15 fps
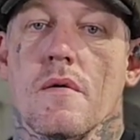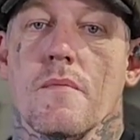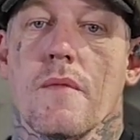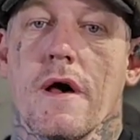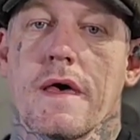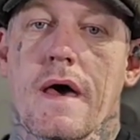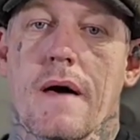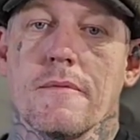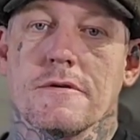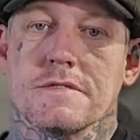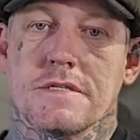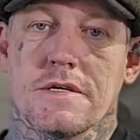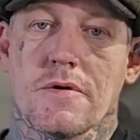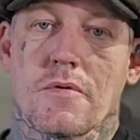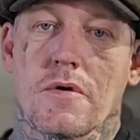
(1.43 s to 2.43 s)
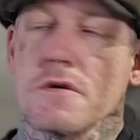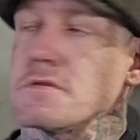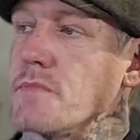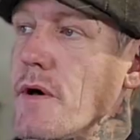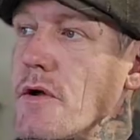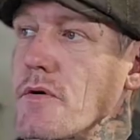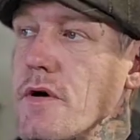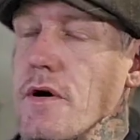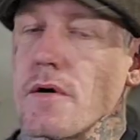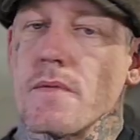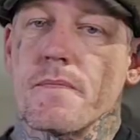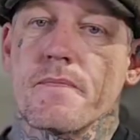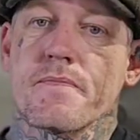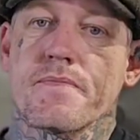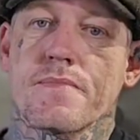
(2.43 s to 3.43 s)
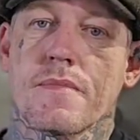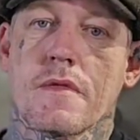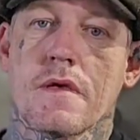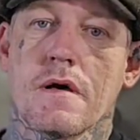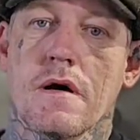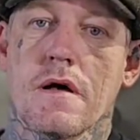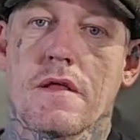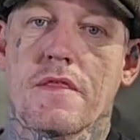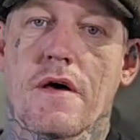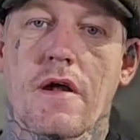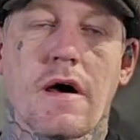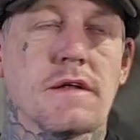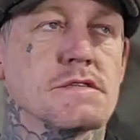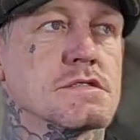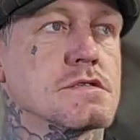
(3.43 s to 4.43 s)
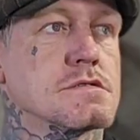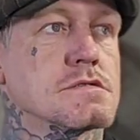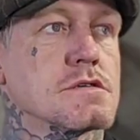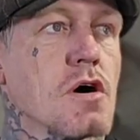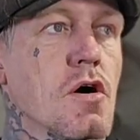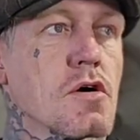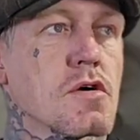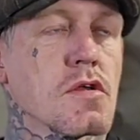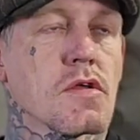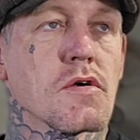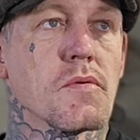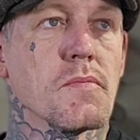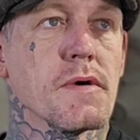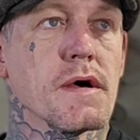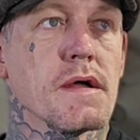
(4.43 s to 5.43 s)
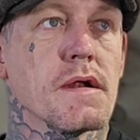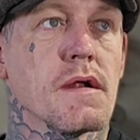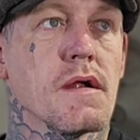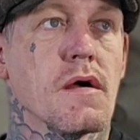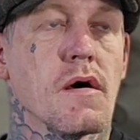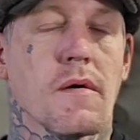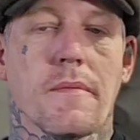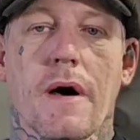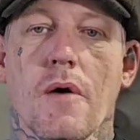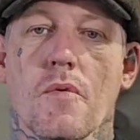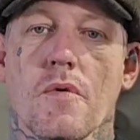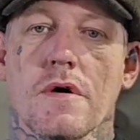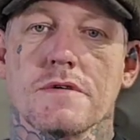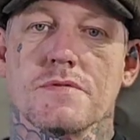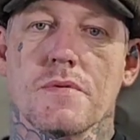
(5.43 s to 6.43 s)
Mike Abbott, Steel Rose Metal Co. I thought I'd talk a little bit about rust